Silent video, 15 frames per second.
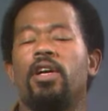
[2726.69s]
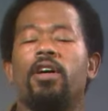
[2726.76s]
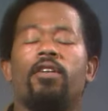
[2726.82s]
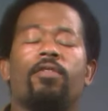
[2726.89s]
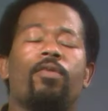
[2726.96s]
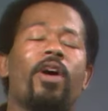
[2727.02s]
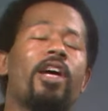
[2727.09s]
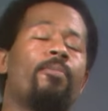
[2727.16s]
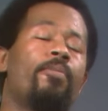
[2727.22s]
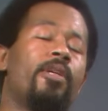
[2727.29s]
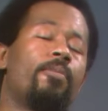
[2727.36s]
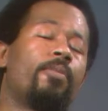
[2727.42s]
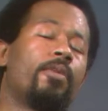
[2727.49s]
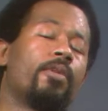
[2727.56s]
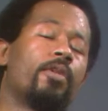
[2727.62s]
of white
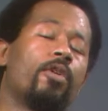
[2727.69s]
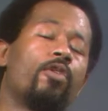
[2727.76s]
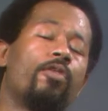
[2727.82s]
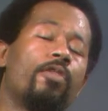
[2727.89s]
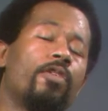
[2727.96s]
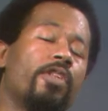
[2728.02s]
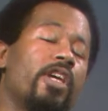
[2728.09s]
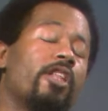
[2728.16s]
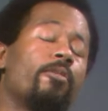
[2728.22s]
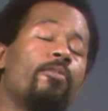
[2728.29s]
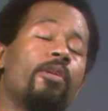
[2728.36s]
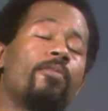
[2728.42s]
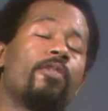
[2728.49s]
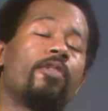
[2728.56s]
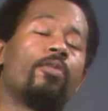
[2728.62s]
people over the other
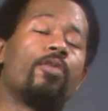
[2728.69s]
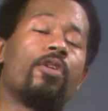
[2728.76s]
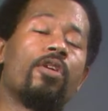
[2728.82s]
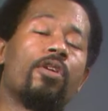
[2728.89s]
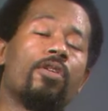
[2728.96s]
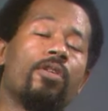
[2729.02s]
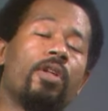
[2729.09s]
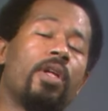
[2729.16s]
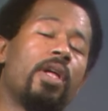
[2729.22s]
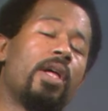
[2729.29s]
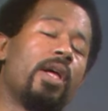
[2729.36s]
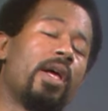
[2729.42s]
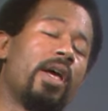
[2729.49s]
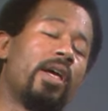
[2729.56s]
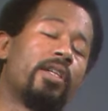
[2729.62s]
people of the world
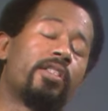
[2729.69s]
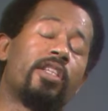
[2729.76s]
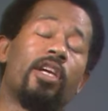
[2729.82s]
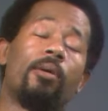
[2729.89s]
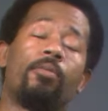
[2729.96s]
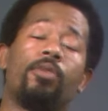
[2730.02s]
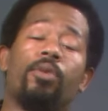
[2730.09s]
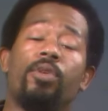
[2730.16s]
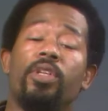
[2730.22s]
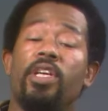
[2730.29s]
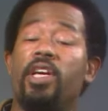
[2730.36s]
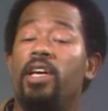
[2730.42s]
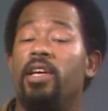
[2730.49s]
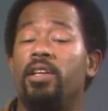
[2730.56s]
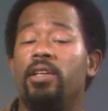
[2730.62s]
has come to an
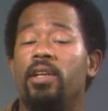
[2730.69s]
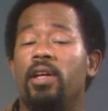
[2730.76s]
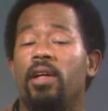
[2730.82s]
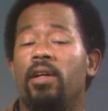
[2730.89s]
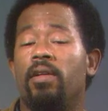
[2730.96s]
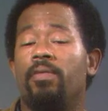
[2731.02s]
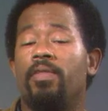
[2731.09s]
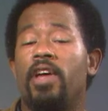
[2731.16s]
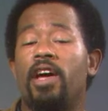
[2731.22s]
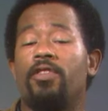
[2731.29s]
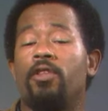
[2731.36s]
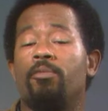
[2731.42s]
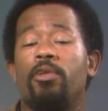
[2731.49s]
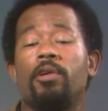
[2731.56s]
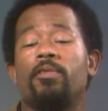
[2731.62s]
end, that
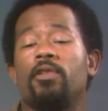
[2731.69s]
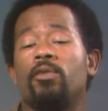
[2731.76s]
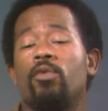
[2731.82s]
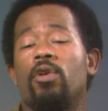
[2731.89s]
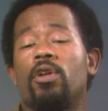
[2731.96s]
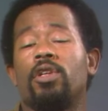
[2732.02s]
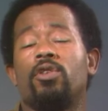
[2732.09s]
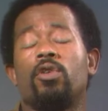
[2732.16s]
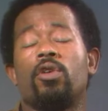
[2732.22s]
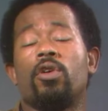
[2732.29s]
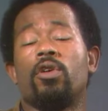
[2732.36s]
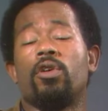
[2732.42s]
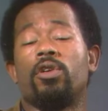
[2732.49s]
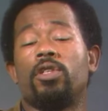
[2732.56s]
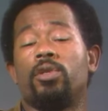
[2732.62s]
the people of the world are no
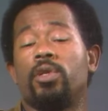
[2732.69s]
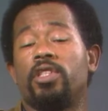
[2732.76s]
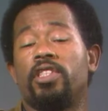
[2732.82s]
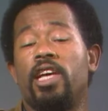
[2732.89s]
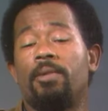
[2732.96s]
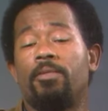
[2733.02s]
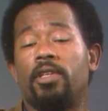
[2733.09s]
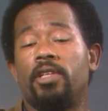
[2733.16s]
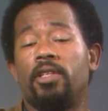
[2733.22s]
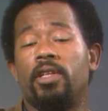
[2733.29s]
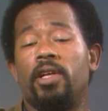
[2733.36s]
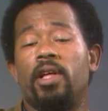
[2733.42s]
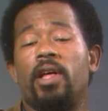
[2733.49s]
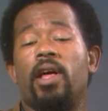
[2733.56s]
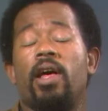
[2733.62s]
longer going to accept it,
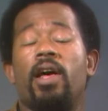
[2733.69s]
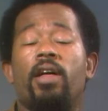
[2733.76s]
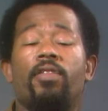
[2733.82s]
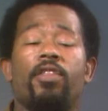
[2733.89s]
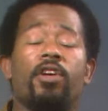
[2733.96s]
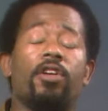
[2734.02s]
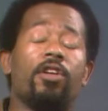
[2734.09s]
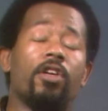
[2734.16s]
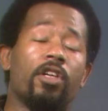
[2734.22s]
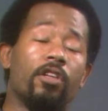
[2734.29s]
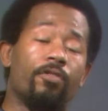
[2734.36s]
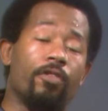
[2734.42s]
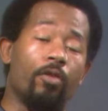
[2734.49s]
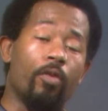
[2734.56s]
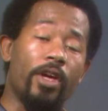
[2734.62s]
and they're looking
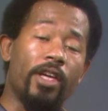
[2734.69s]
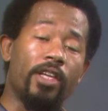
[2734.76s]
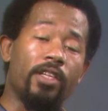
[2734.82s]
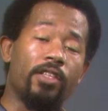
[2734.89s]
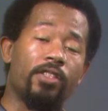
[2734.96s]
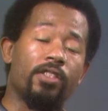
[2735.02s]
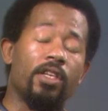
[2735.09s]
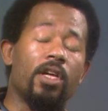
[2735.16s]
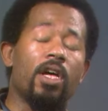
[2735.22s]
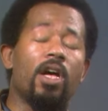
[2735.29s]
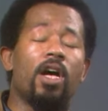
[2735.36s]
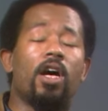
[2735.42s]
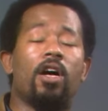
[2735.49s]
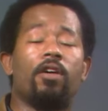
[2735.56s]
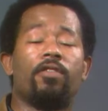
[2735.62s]
for ways
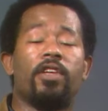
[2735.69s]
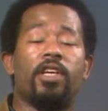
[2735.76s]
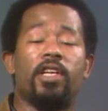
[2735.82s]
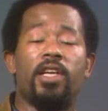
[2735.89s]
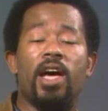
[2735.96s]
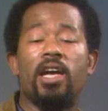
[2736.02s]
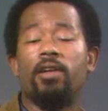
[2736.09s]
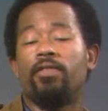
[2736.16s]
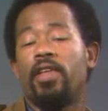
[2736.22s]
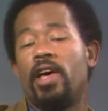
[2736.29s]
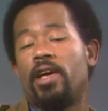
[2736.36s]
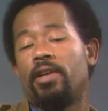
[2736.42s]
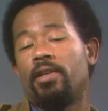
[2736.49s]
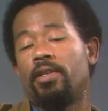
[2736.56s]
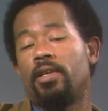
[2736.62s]
of getting out of
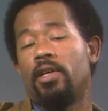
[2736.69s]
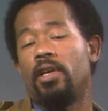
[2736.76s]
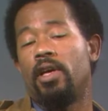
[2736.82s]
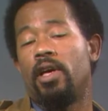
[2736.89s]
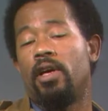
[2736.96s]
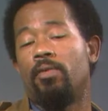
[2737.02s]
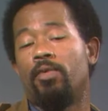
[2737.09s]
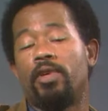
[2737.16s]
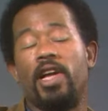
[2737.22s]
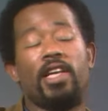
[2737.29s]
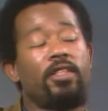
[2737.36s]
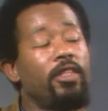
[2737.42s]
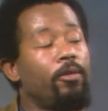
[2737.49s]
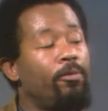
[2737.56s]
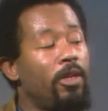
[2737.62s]
that. And when I
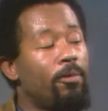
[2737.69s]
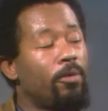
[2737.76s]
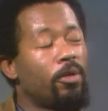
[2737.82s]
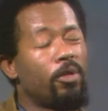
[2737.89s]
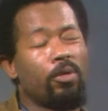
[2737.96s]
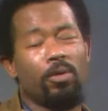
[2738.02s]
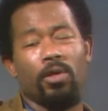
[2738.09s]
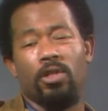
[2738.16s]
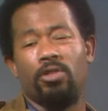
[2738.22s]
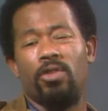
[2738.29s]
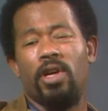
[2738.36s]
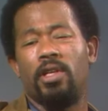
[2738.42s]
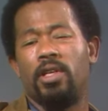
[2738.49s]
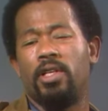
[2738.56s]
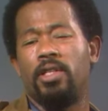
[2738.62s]
see people who are
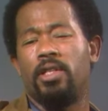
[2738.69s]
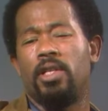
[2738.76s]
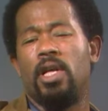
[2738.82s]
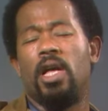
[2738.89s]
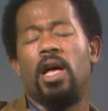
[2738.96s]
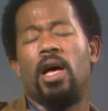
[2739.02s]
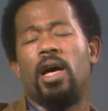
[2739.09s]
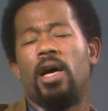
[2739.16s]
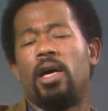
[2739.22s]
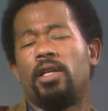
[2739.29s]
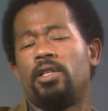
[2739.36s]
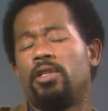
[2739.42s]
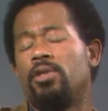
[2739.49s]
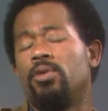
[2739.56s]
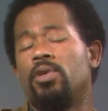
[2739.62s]
struggling
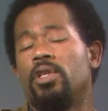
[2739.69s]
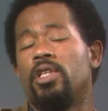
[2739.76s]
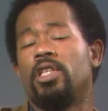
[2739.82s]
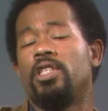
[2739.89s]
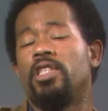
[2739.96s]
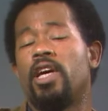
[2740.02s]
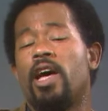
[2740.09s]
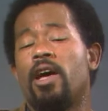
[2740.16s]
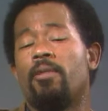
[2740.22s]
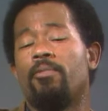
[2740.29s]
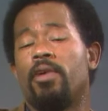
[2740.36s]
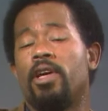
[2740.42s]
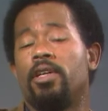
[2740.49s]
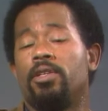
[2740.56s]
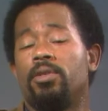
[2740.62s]
to do a good job
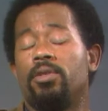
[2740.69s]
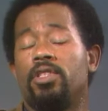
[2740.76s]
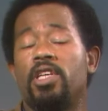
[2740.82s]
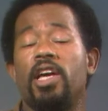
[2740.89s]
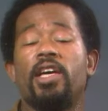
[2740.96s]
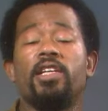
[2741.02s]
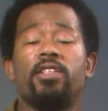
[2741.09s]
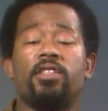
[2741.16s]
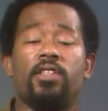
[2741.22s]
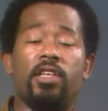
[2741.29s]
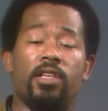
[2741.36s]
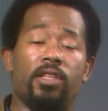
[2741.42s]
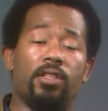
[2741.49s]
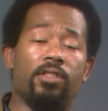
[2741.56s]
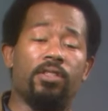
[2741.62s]
and to change
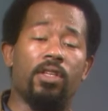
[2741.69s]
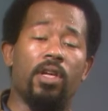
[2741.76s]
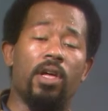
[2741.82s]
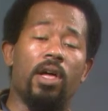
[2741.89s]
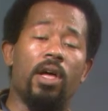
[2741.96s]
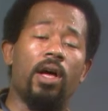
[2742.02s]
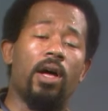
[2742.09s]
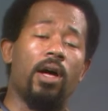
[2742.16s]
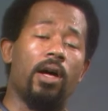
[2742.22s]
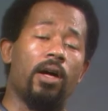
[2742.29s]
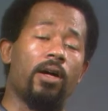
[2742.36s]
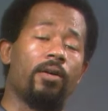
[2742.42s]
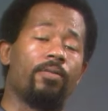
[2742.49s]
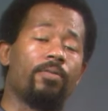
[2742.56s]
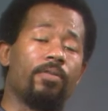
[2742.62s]
things,
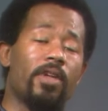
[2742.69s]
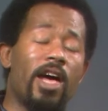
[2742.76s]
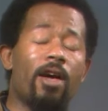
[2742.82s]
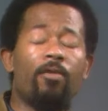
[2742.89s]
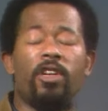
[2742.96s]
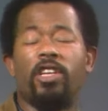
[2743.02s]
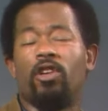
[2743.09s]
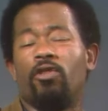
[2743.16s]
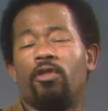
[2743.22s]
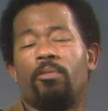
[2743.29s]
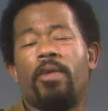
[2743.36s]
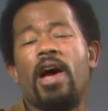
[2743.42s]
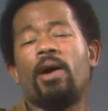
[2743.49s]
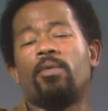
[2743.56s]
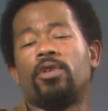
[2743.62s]
I lean over
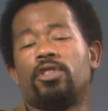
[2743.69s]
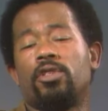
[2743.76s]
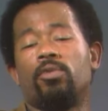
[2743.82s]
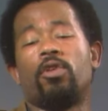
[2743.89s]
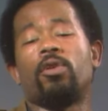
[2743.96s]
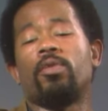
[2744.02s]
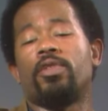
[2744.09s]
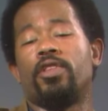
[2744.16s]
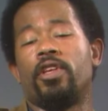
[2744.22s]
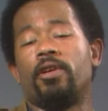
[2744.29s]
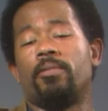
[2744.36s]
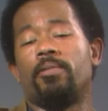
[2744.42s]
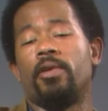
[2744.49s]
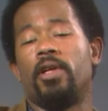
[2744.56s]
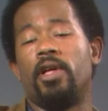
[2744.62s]
backwards to work with
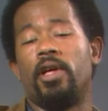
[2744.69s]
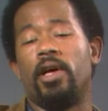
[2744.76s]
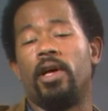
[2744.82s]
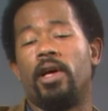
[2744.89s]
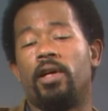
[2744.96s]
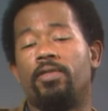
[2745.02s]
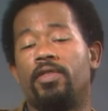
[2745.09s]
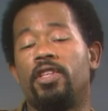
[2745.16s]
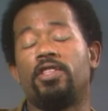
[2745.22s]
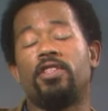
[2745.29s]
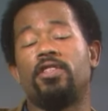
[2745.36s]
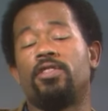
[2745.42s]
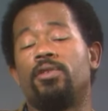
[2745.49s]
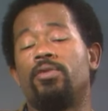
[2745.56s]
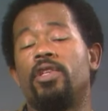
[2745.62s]
them. And this
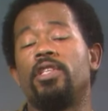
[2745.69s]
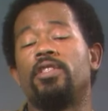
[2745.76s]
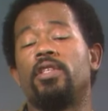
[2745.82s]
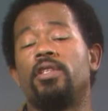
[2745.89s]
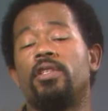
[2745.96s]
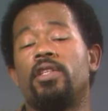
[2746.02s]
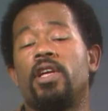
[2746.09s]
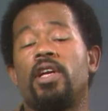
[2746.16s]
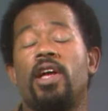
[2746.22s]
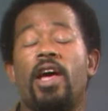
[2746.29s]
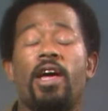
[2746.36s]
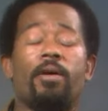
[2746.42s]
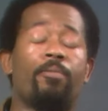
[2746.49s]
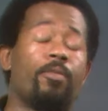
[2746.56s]
is the reason that I